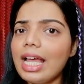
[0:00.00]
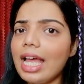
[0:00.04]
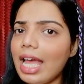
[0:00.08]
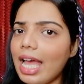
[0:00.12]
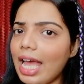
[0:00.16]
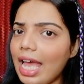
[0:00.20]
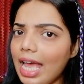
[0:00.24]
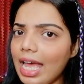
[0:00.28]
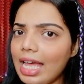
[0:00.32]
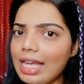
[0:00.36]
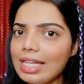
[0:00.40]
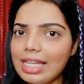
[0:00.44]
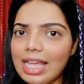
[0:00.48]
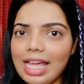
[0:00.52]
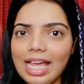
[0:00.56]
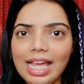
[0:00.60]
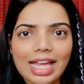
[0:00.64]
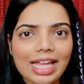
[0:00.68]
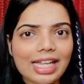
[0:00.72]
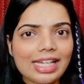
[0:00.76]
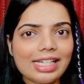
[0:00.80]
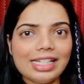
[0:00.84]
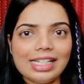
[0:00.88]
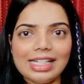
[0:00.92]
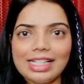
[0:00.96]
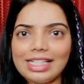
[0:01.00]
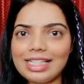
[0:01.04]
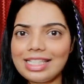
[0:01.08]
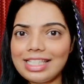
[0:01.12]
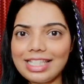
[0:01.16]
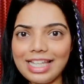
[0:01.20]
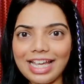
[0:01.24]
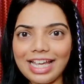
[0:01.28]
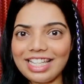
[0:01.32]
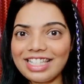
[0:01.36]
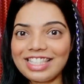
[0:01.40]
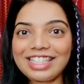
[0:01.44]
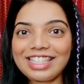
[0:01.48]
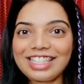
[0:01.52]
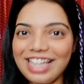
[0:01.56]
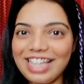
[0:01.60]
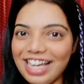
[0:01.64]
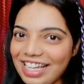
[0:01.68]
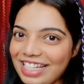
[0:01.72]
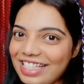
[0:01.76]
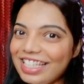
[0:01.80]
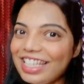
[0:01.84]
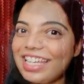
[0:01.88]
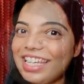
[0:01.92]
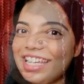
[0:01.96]
end and let's get
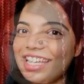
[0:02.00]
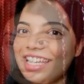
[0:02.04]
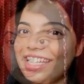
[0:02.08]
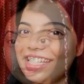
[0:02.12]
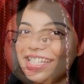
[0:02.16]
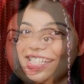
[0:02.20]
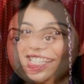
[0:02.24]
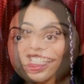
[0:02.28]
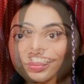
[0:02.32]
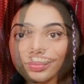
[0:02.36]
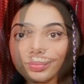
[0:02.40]
started.